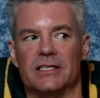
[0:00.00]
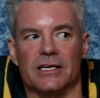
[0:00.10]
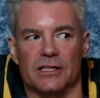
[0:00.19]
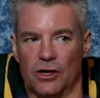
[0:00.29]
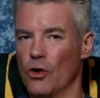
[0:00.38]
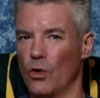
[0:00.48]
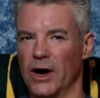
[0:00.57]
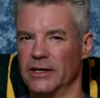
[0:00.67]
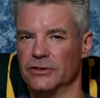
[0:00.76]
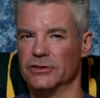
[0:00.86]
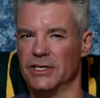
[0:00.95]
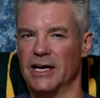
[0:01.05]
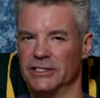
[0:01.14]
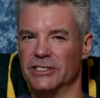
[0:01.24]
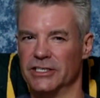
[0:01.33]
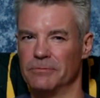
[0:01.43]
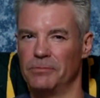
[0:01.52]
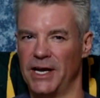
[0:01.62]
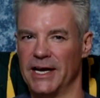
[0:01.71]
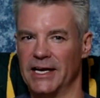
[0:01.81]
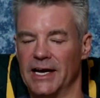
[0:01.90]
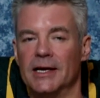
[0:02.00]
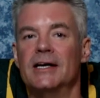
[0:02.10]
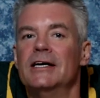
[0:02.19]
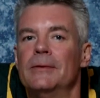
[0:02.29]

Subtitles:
the core exercises and planking.